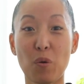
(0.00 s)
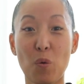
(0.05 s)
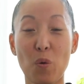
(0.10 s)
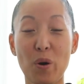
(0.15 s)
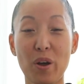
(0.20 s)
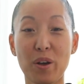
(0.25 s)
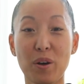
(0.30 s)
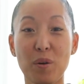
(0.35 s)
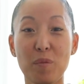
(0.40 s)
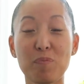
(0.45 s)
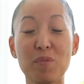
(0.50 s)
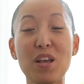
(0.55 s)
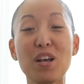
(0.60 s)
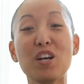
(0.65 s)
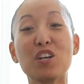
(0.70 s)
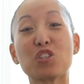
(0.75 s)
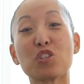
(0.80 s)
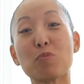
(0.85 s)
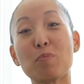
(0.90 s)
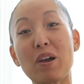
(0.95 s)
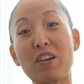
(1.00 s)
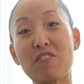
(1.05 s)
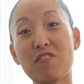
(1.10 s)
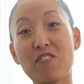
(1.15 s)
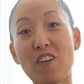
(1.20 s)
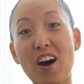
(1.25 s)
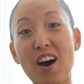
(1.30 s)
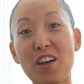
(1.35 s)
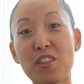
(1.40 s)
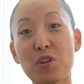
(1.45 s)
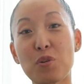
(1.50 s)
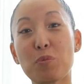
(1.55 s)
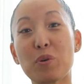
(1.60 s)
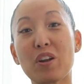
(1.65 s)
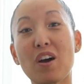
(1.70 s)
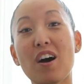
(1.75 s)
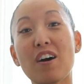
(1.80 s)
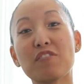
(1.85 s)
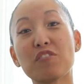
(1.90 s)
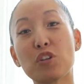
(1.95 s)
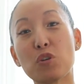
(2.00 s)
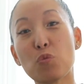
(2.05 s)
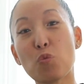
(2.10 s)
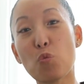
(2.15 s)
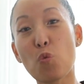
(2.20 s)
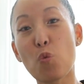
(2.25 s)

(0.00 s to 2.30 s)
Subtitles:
oil. So my father would often